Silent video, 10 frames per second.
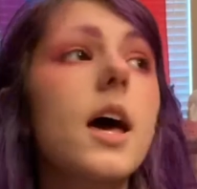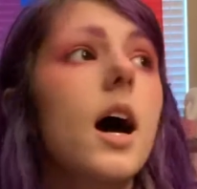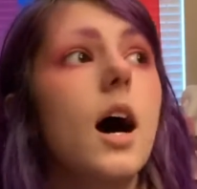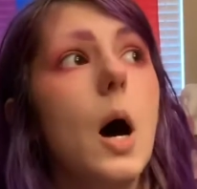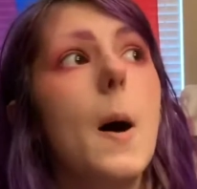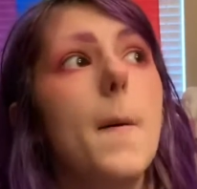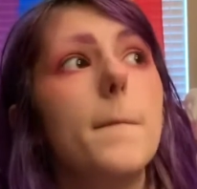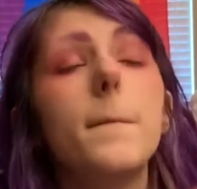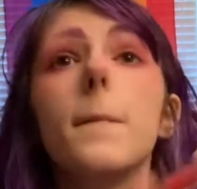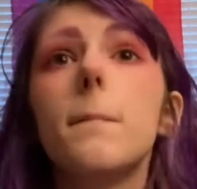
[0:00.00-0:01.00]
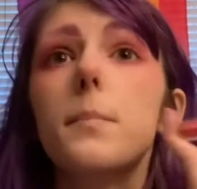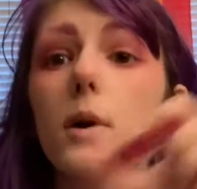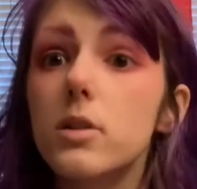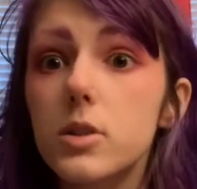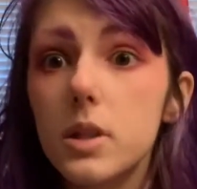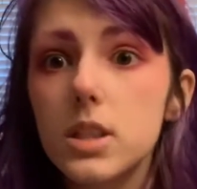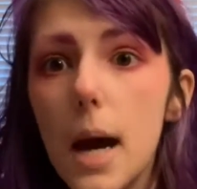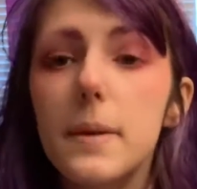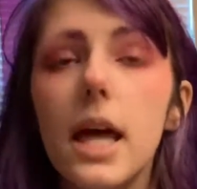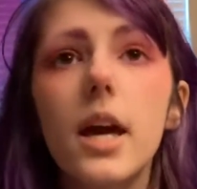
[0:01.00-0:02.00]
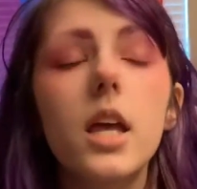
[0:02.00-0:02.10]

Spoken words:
But also on top of that,